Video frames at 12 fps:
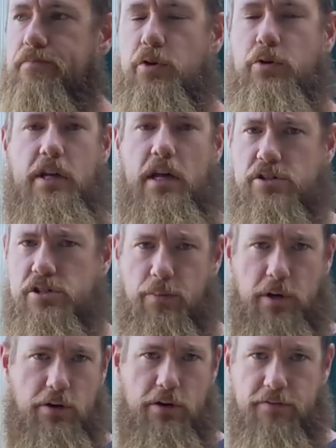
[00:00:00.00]
you can actually
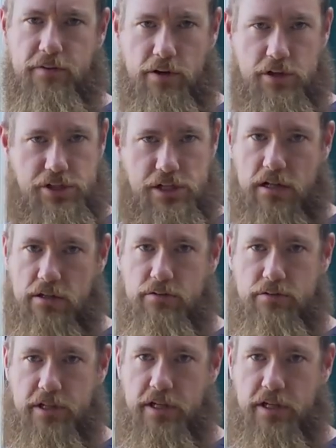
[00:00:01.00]
bury very shallowly